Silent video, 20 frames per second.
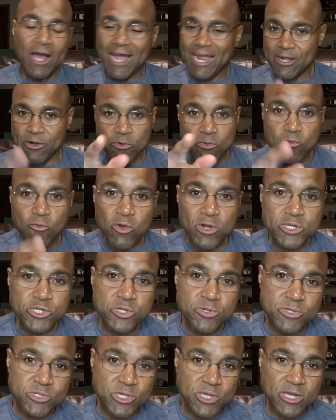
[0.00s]
I don't want
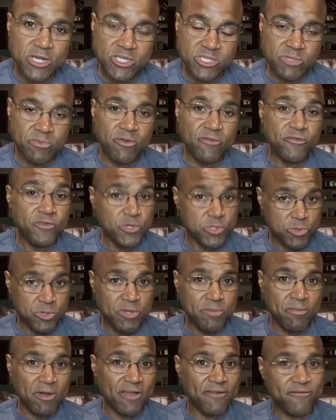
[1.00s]
you as a customer if you
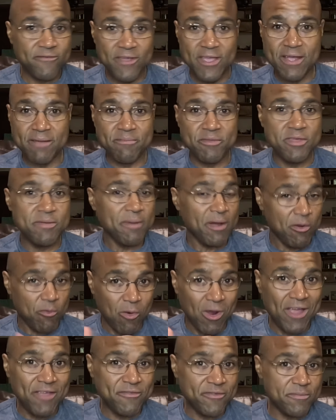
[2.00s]
treat my family, my
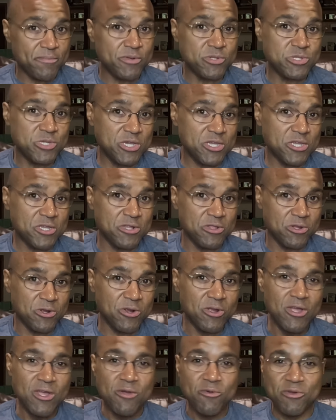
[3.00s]
wife in
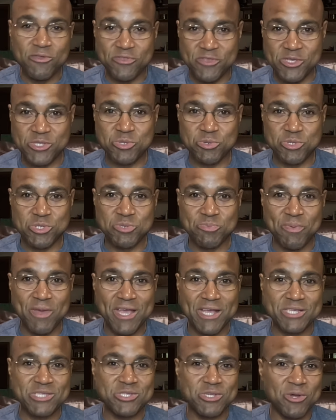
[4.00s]
particular, with
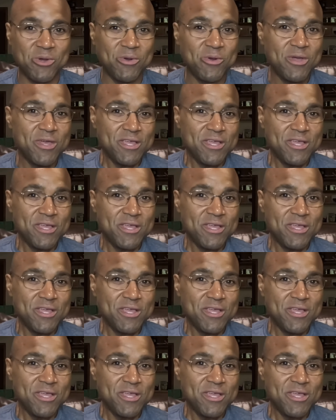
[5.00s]
disrespect. So